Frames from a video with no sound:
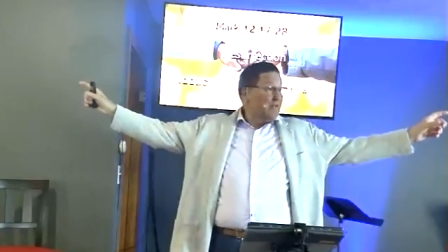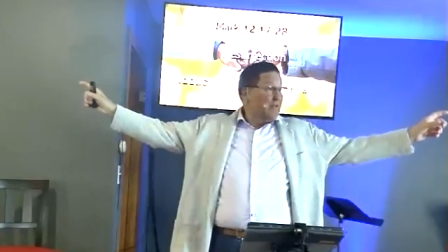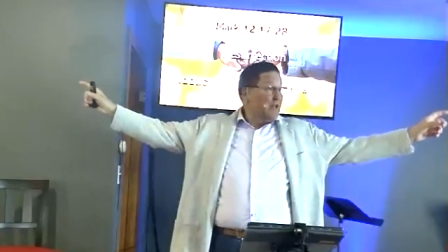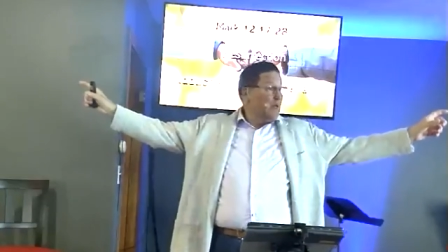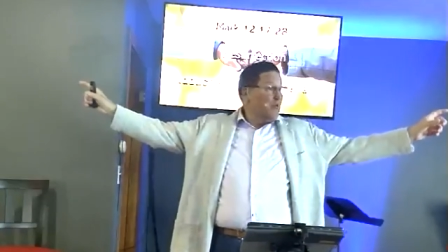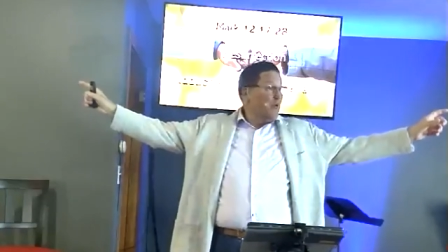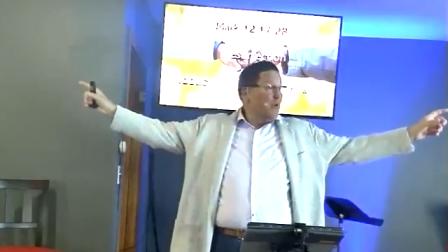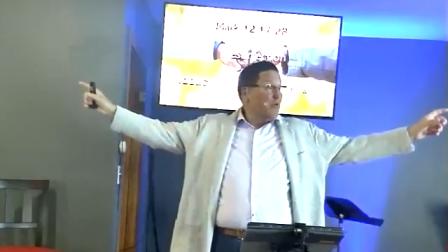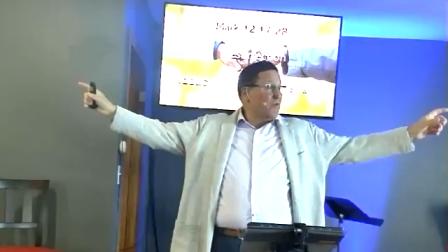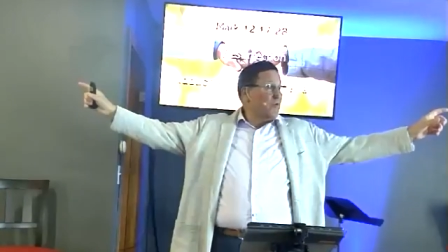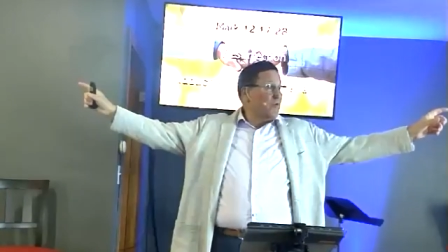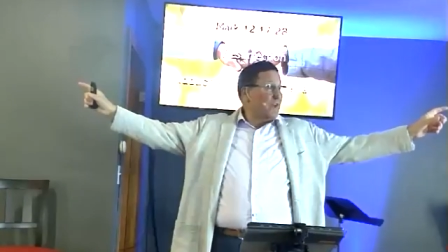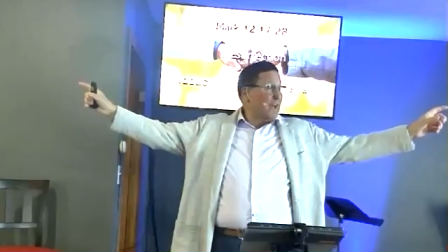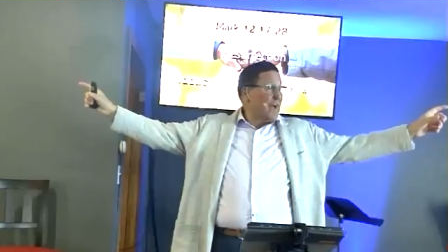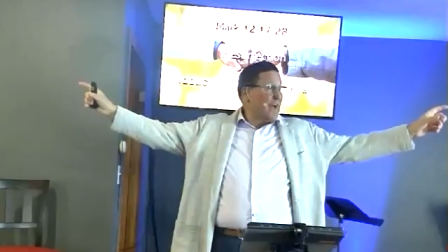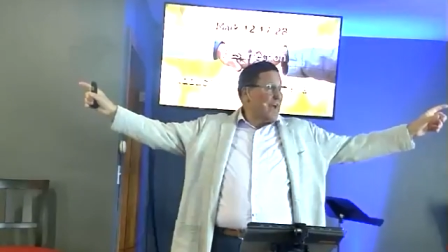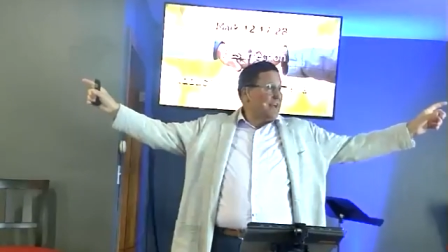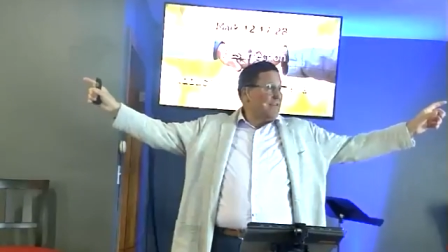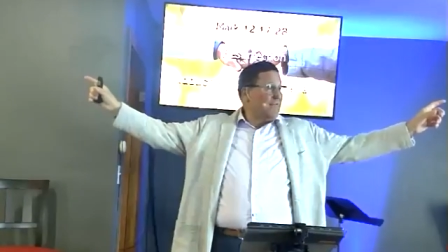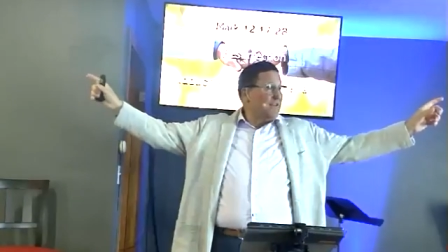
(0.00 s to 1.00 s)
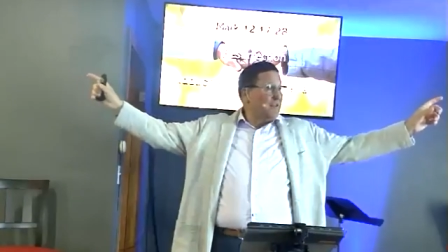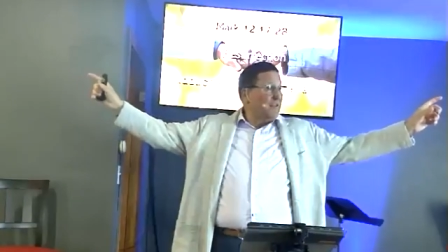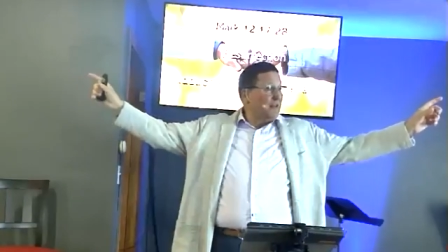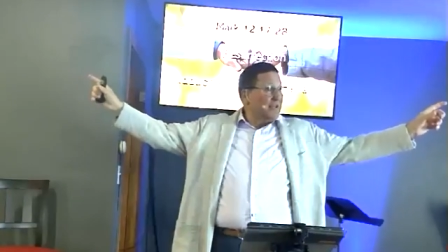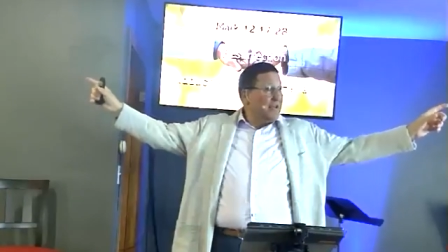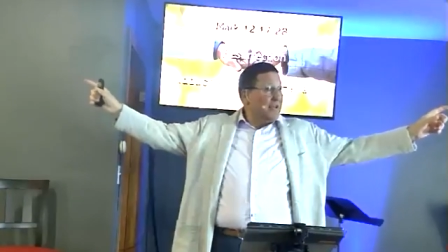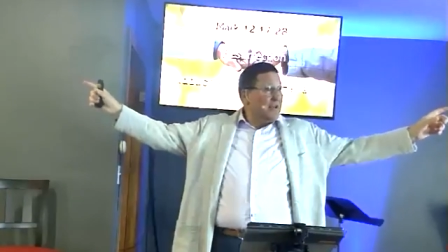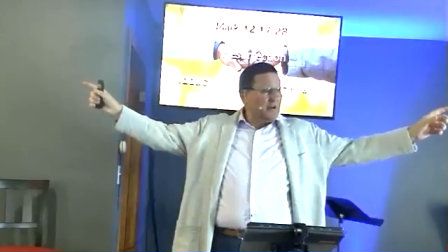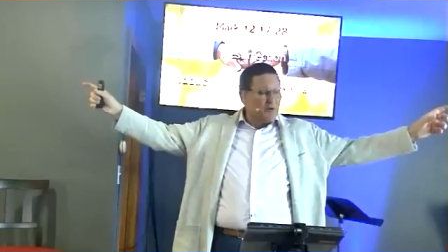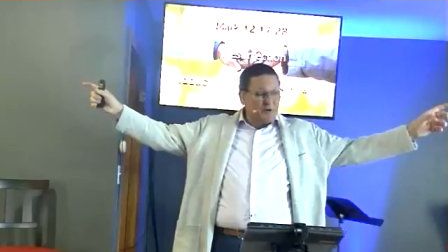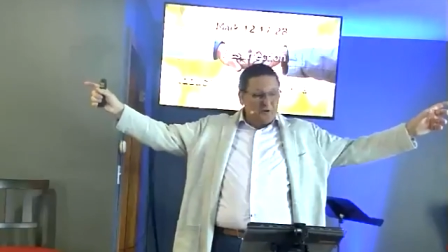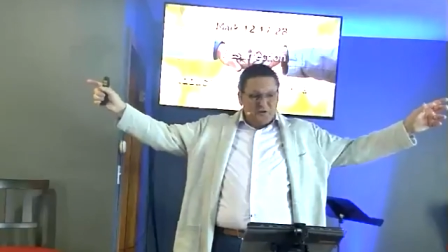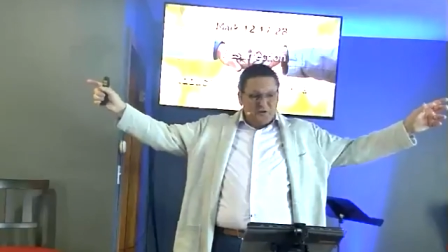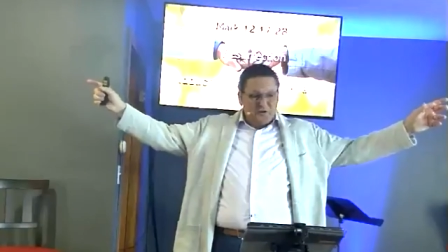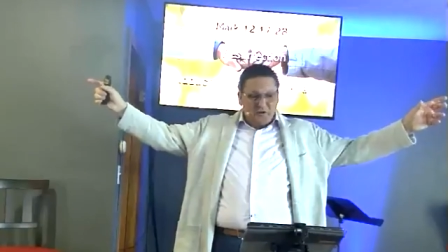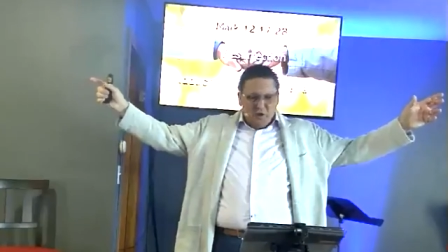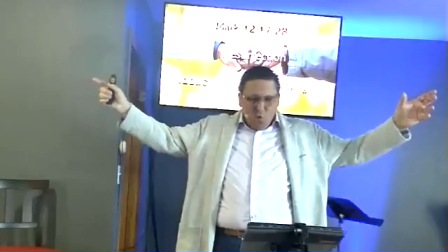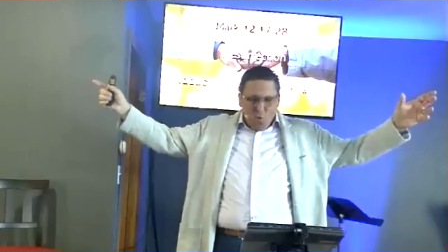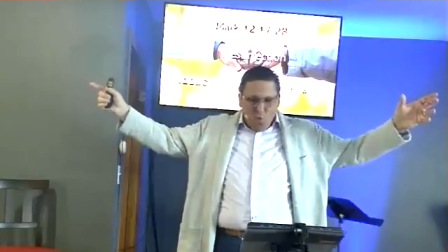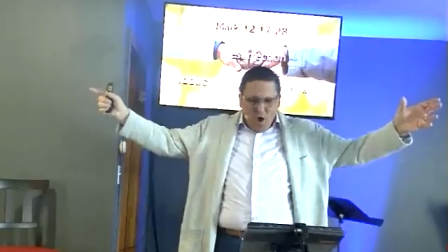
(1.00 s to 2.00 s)
They were kind of the
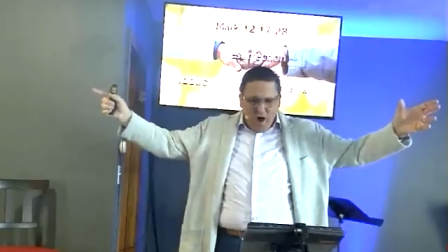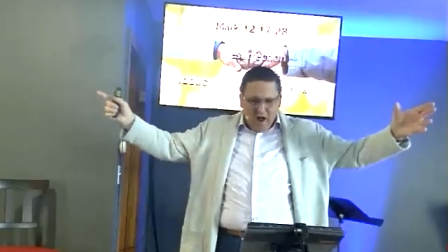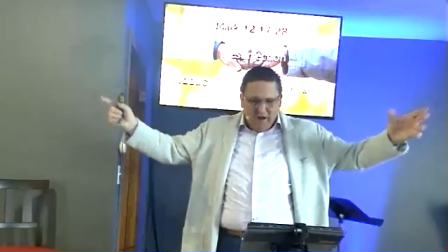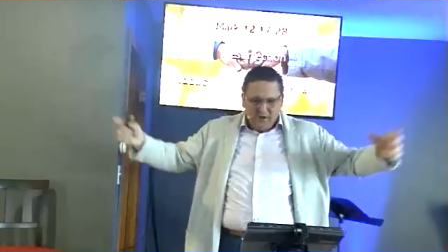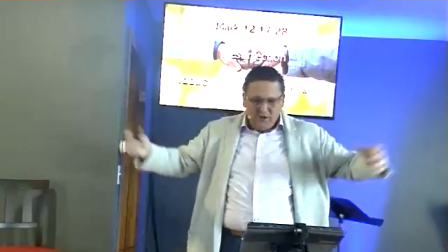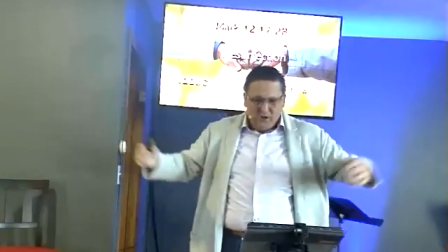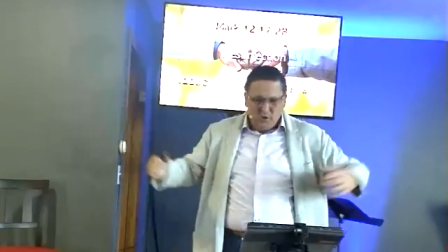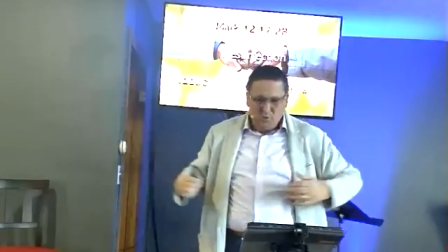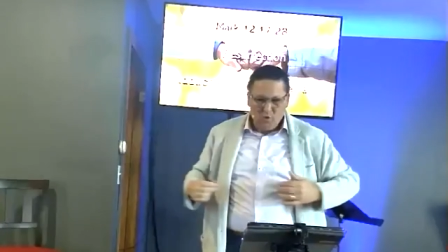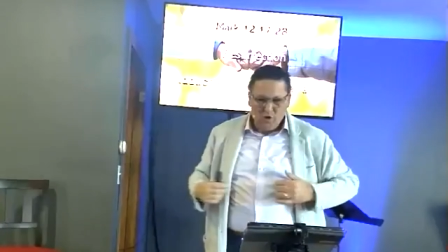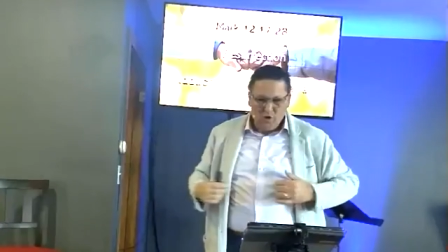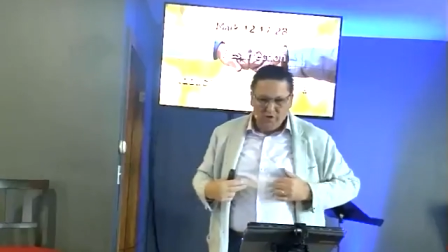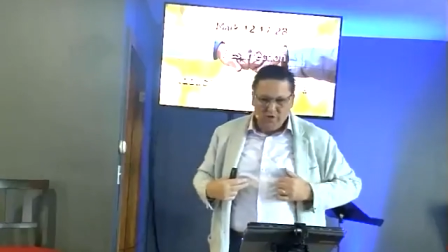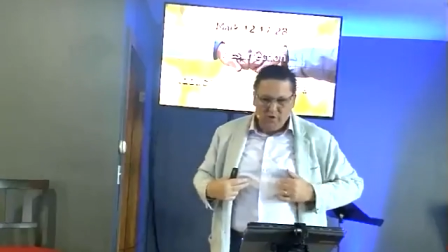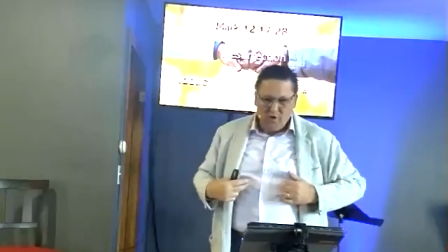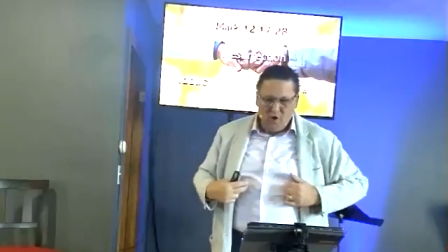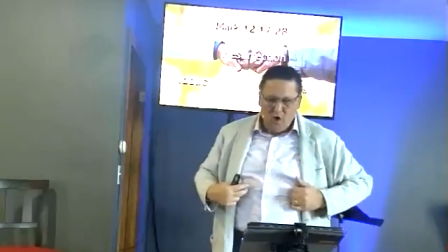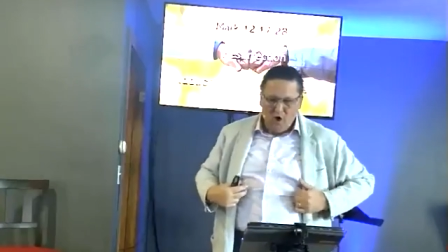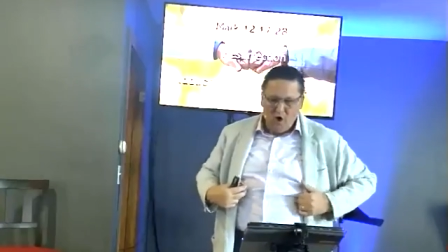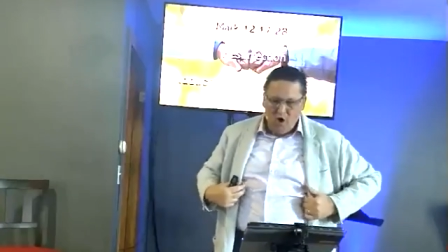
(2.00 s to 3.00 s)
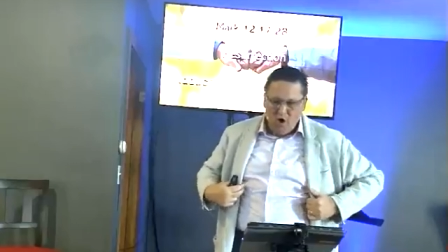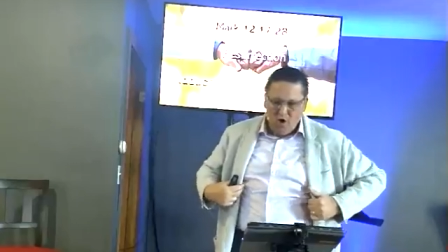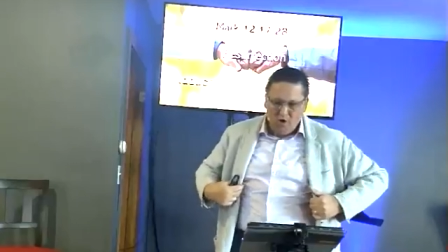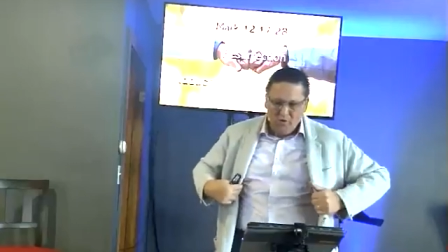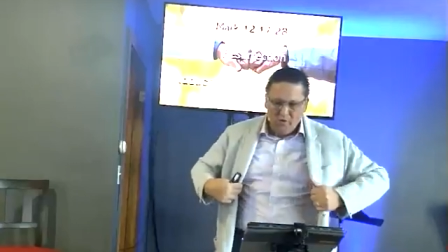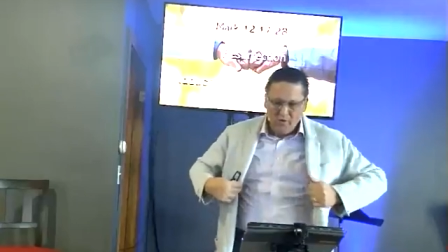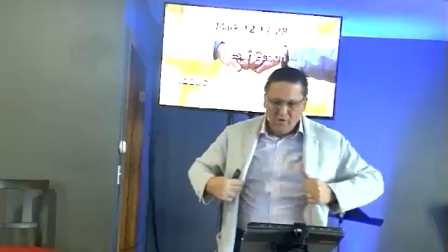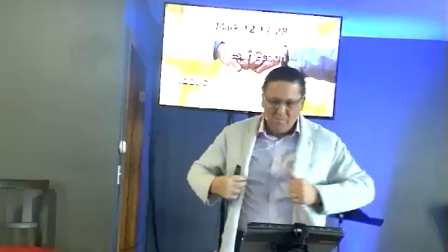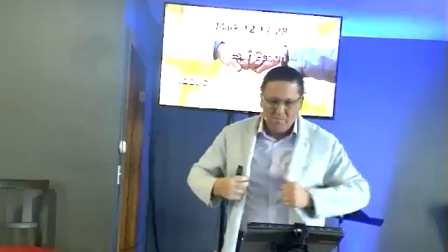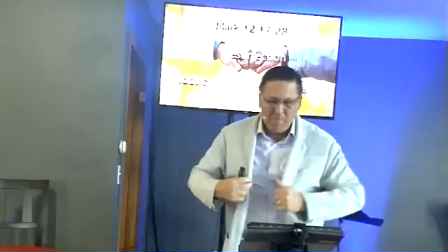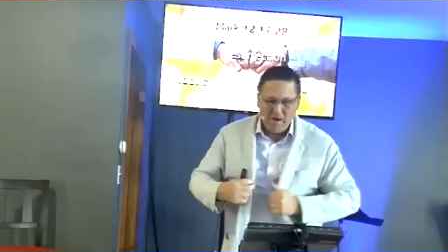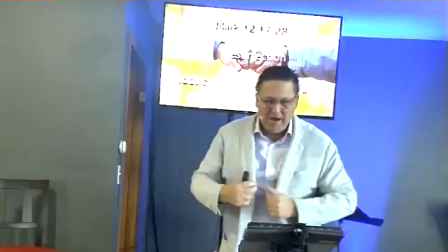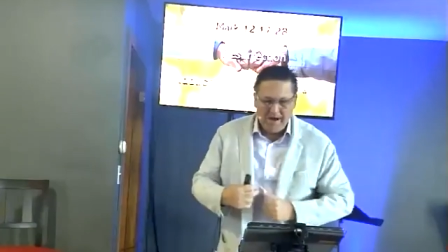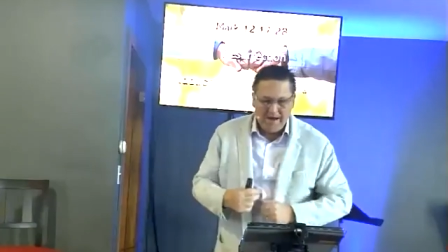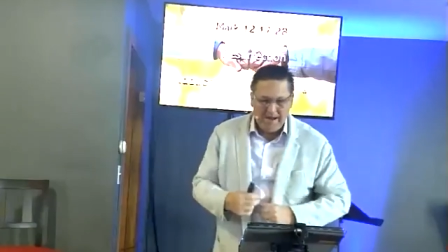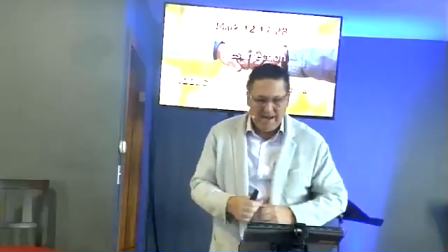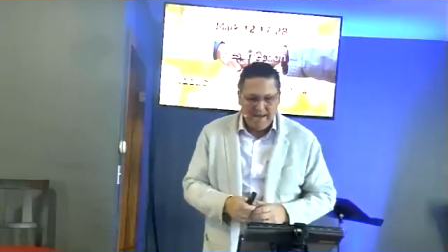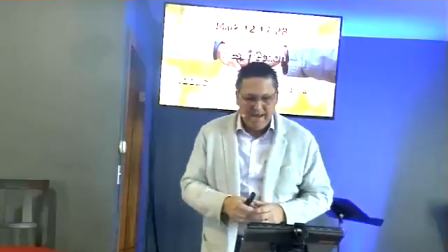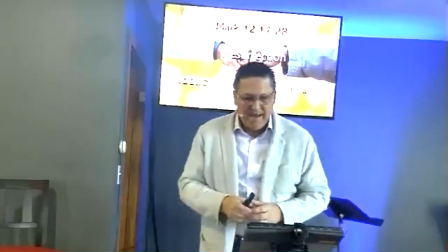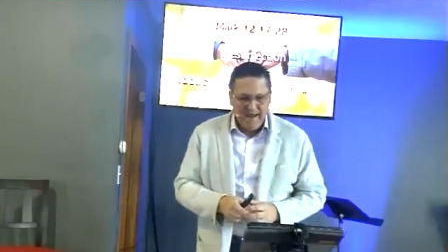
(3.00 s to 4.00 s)
leaders, the ones with all the
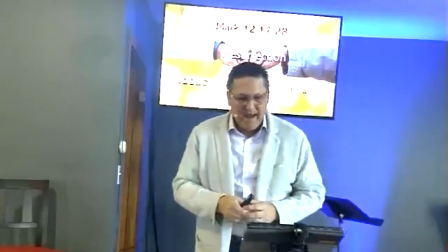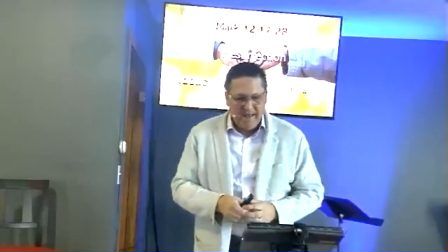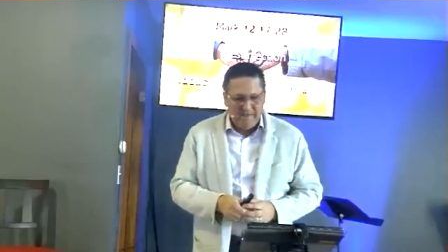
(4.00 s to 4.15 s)
money.